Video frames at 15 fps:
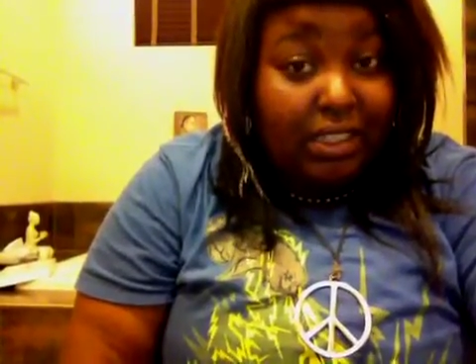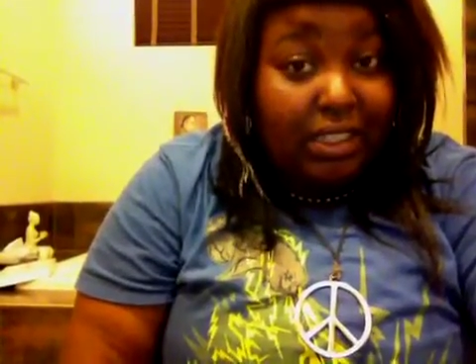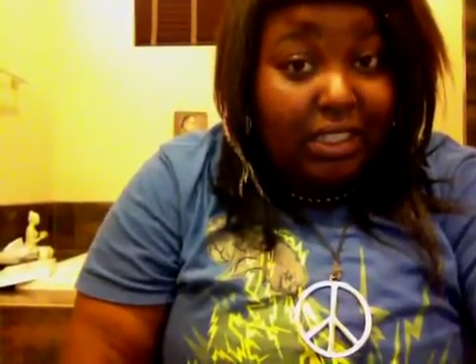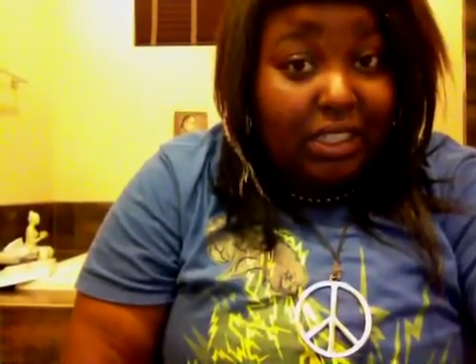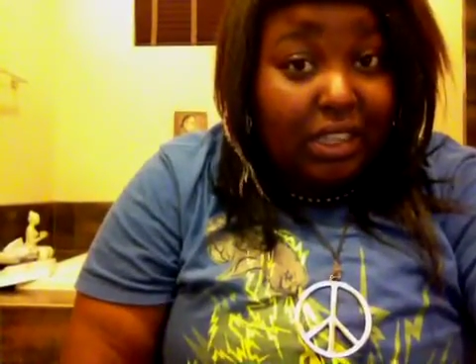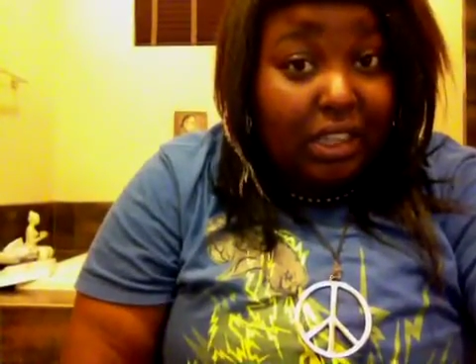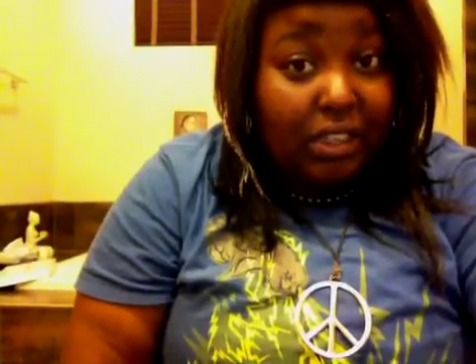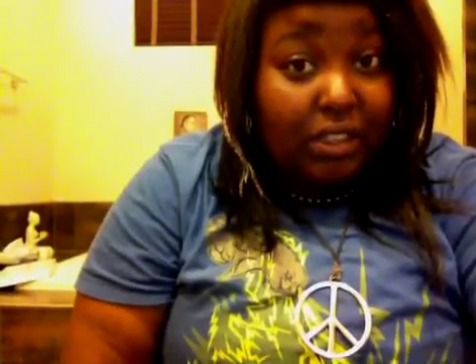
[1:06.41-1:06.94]

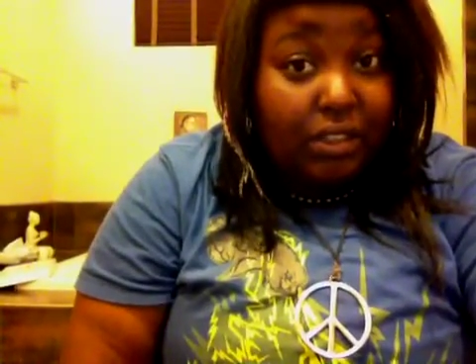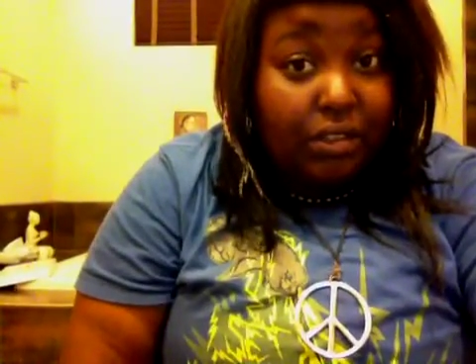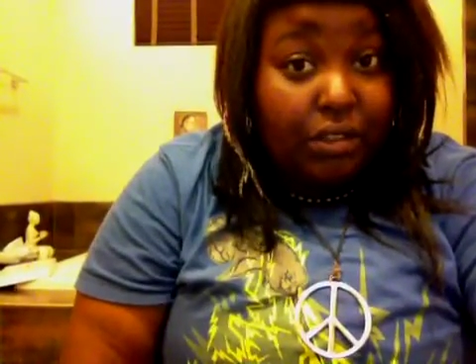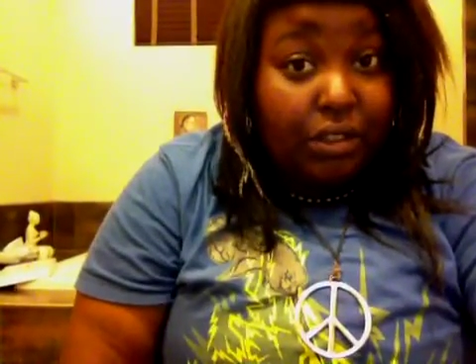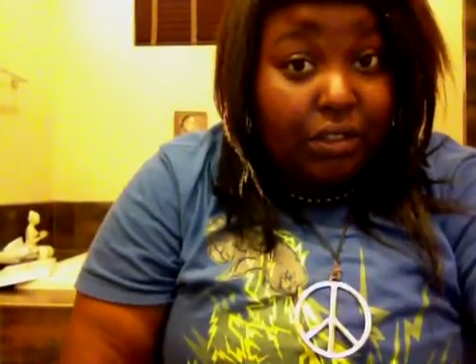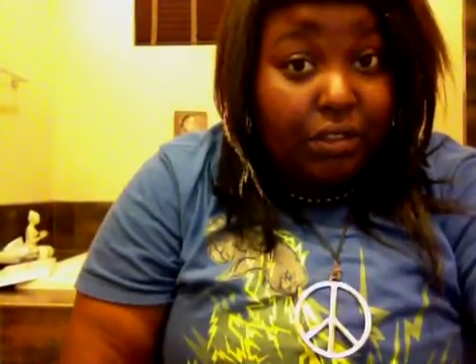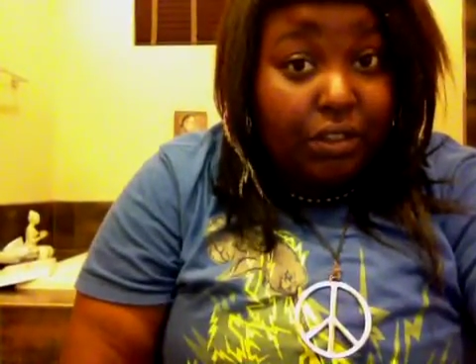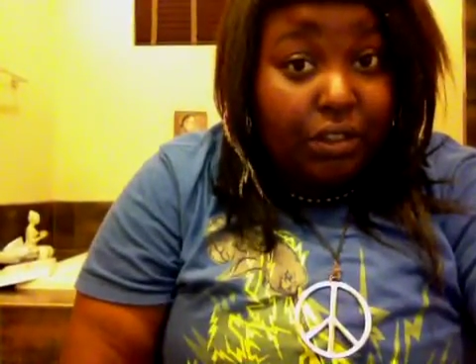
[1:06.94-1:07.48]
It's not too
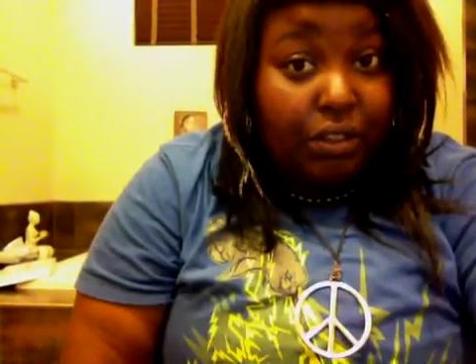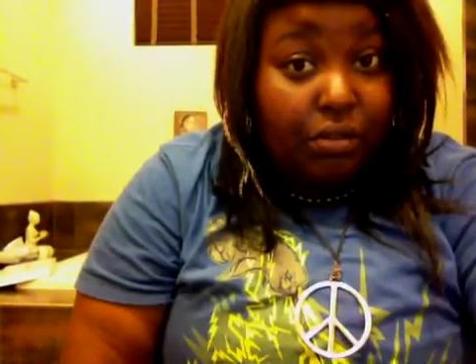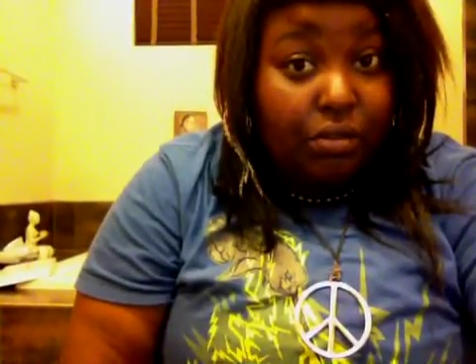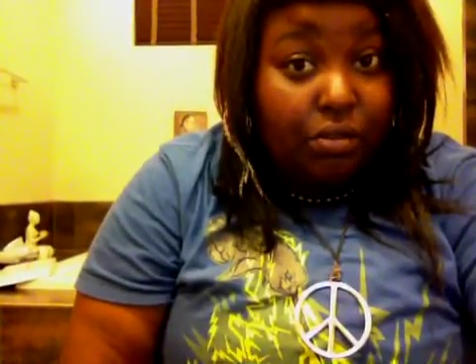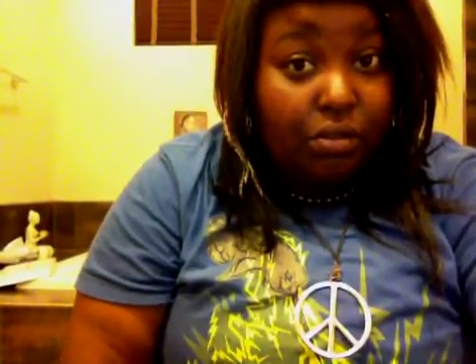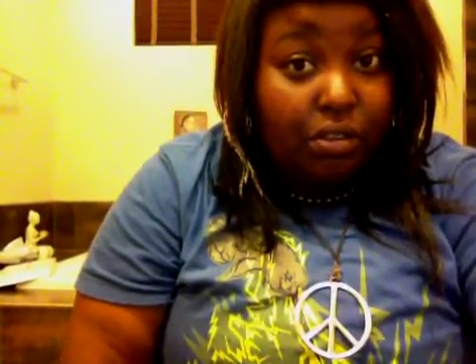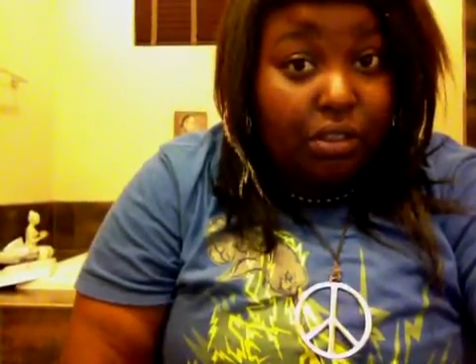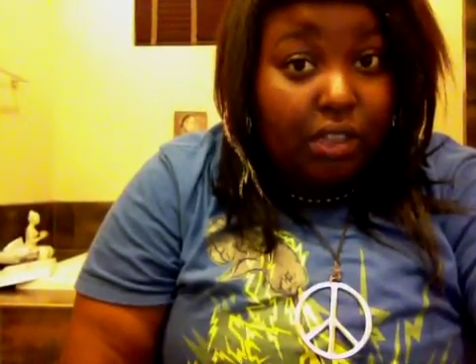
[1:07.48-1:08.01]

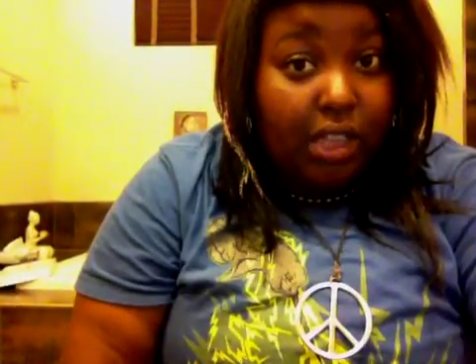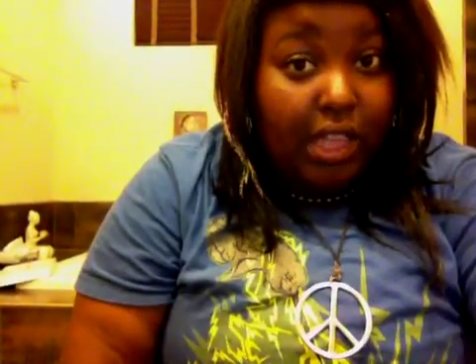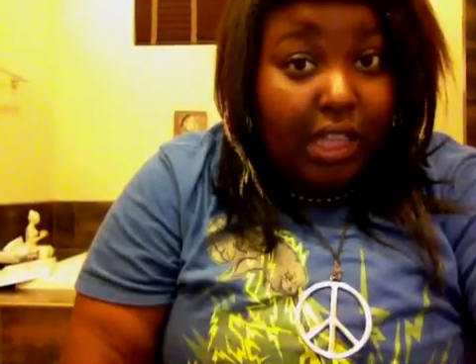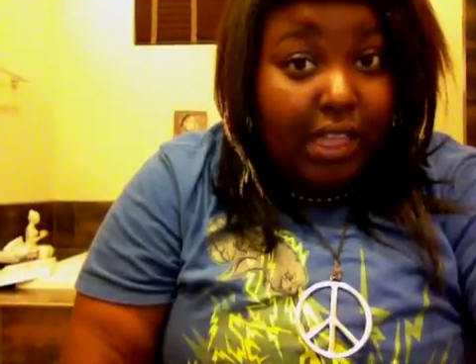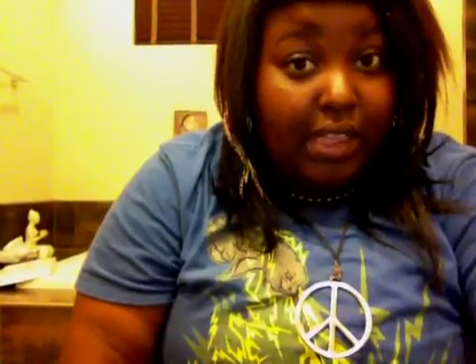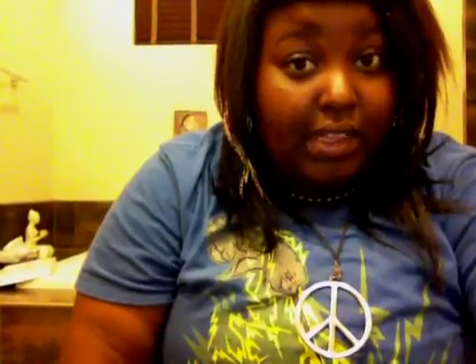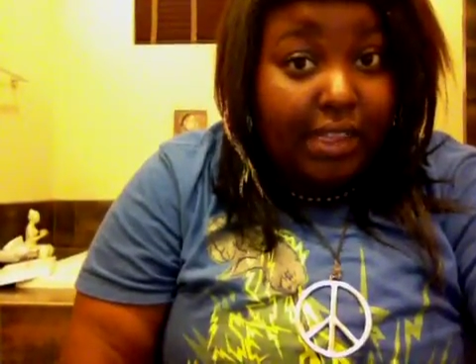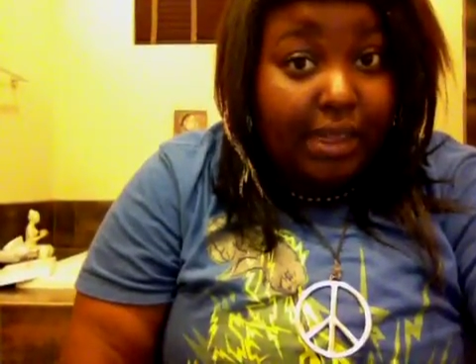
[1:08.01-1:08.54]
difficult,
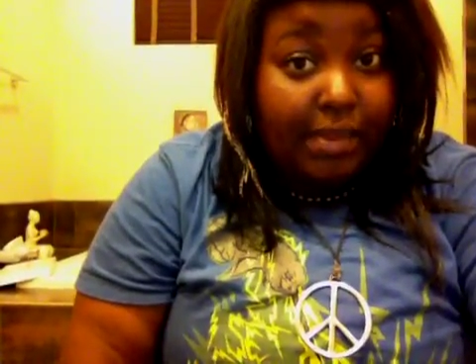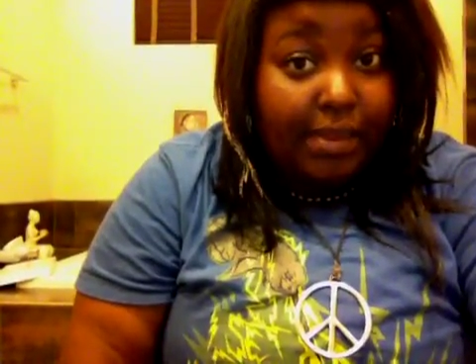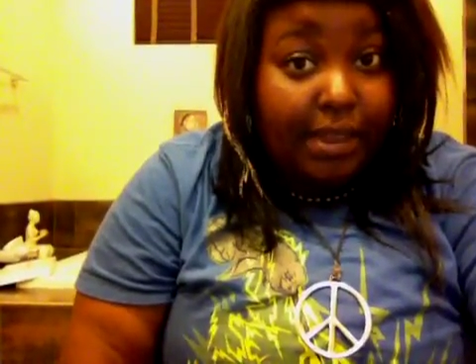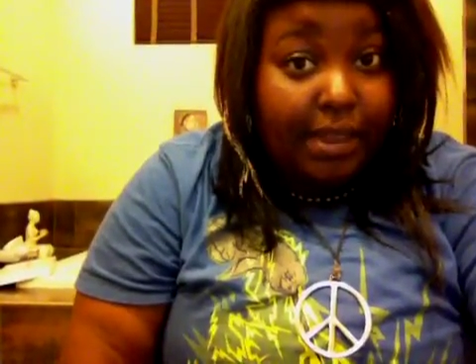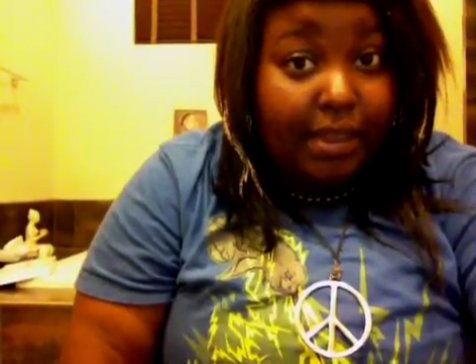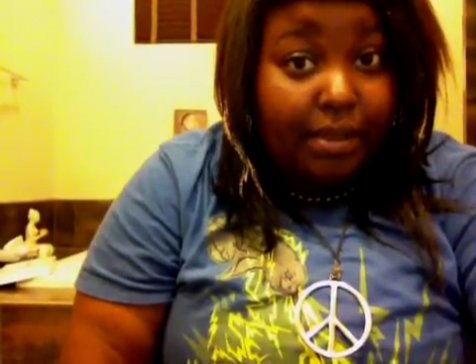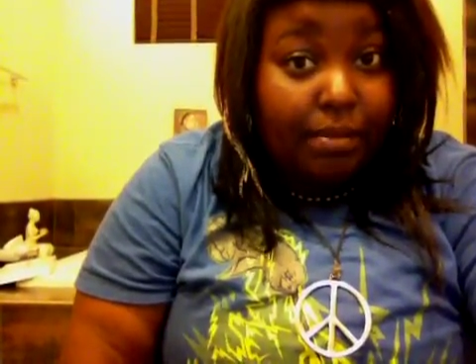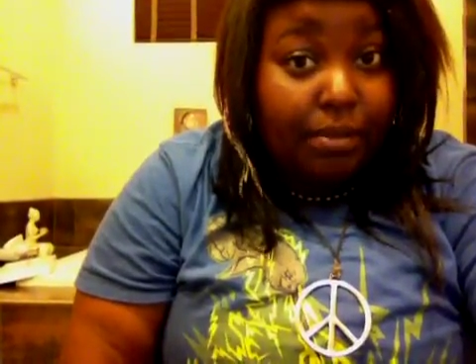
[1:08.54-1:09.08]
and I'm
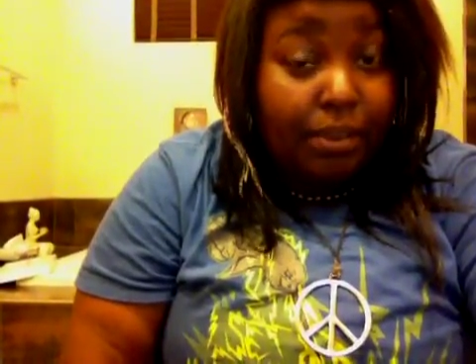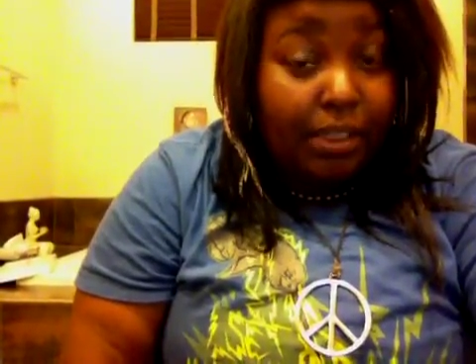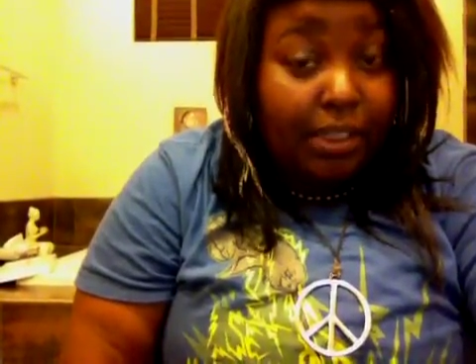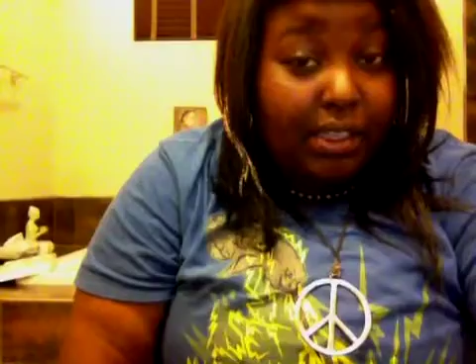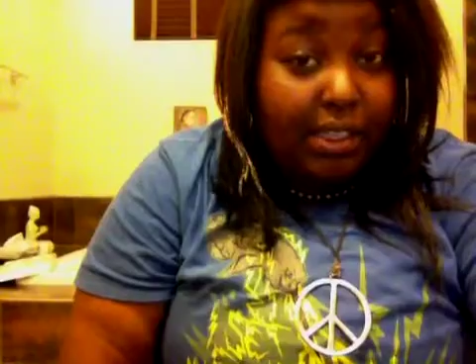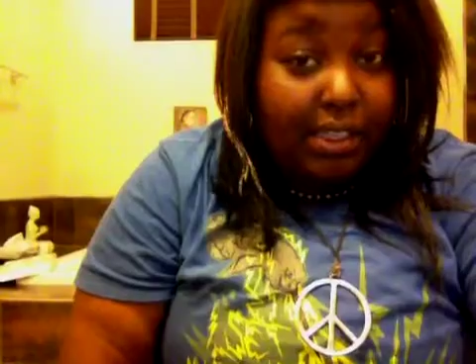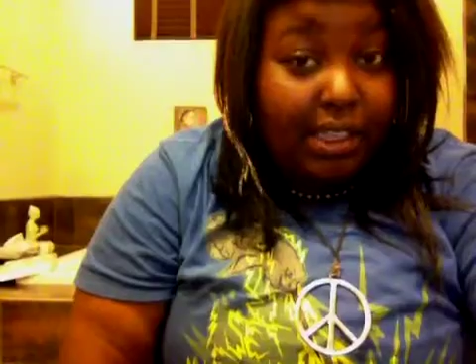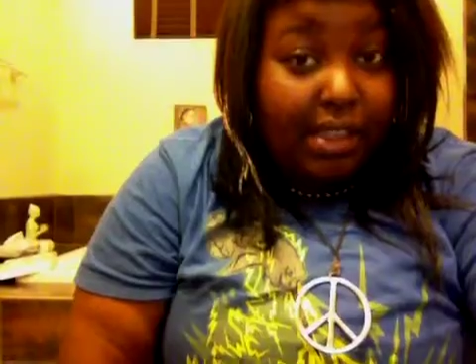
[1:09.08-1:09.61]
gonna put
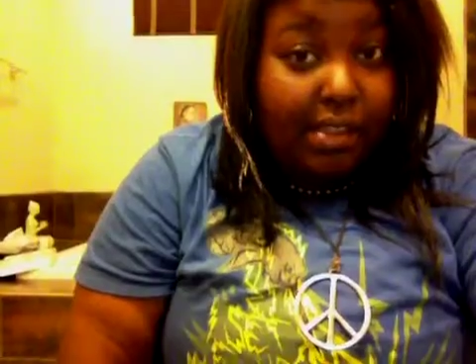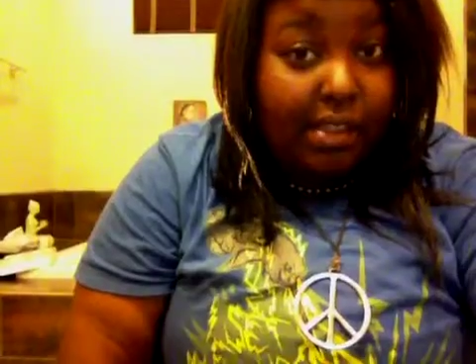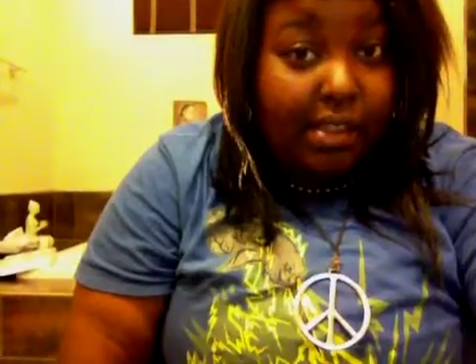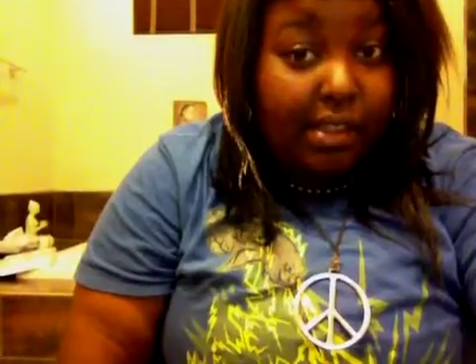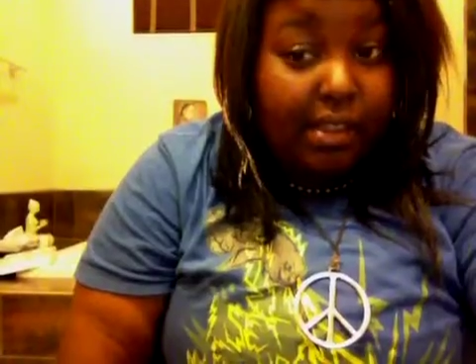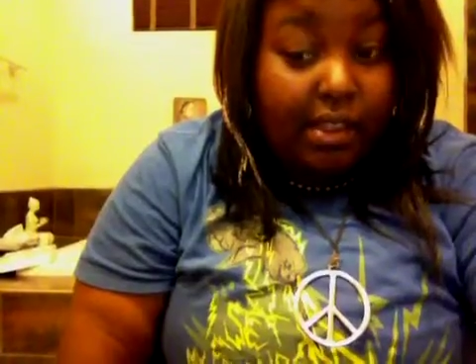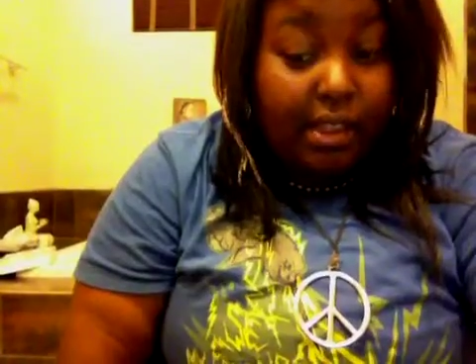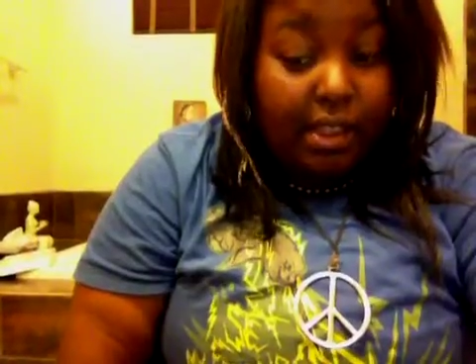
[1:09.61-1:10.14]
it together,